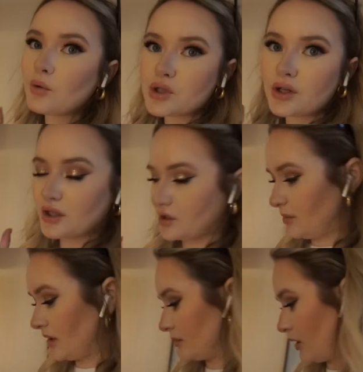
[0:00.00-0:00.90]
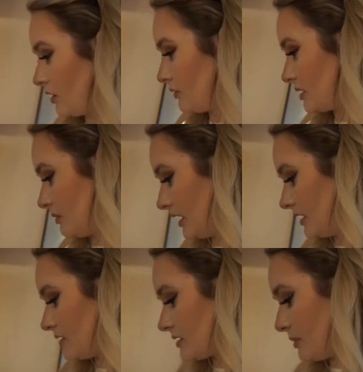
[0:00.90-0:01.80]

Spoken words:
which I'll talk to you about tomorrow what the plan is.